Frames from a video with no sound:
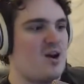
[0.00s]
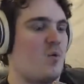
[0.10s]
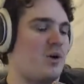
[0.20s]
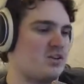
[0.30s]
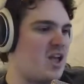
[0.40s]

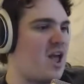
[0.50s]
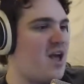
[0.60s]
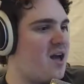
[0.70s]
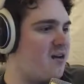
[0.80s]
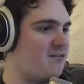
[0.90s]
where just
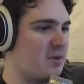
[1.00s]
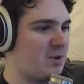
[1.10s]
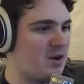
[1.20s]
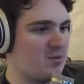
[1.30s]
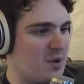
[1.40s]

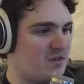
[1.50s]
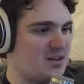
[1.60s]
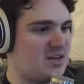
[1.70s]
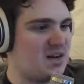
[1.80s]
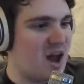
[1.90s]
everybody, we have a
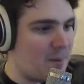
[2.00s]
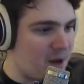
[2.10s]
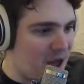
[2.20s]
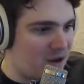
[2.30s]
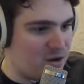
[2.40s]

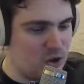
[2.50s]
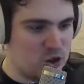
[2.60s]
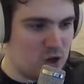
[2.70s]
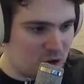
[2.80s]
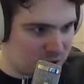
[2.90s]
dieback on
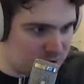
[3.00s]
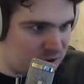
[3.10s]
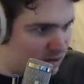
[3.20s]
Jug,